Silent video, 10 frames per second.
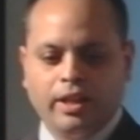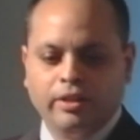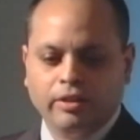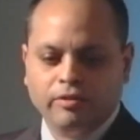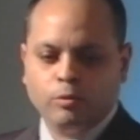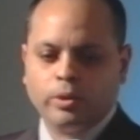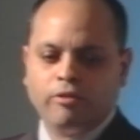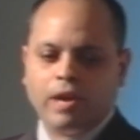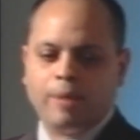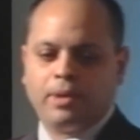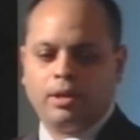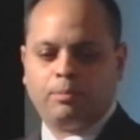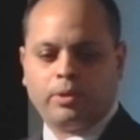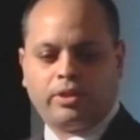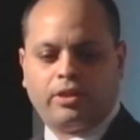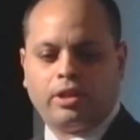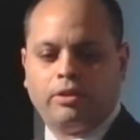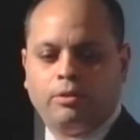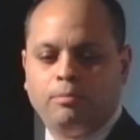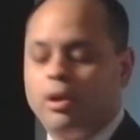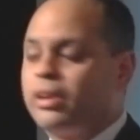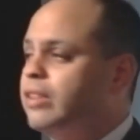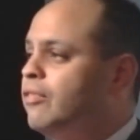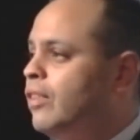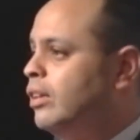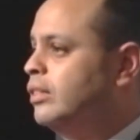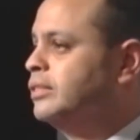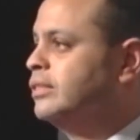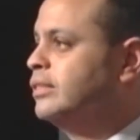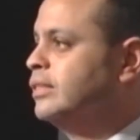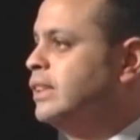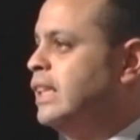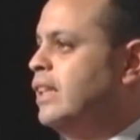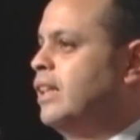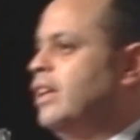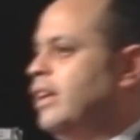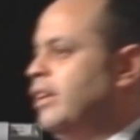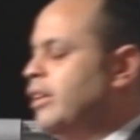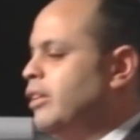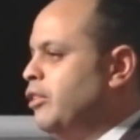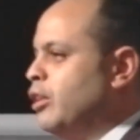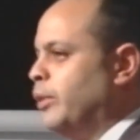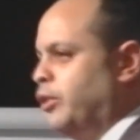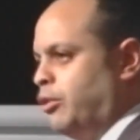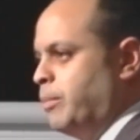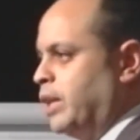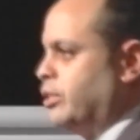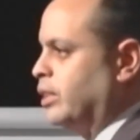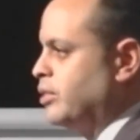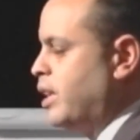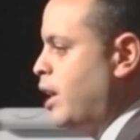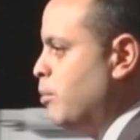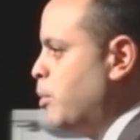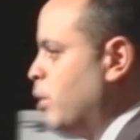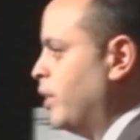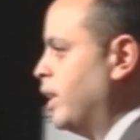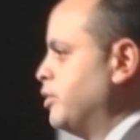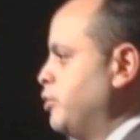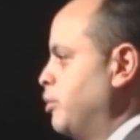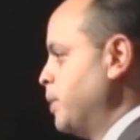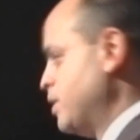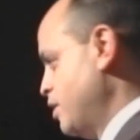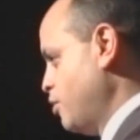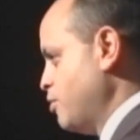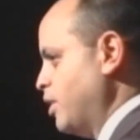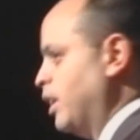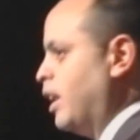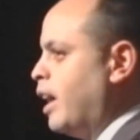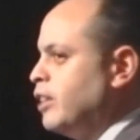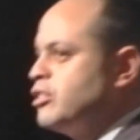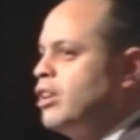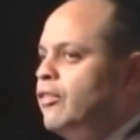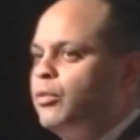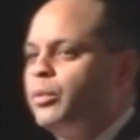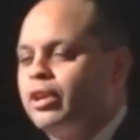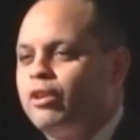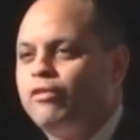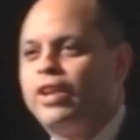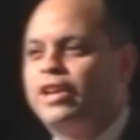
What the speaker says: and then we're going to wrap it up with marketing funnel and knowing your metrics and how important that is in your business. So it's a lot of stuff, and we're going to go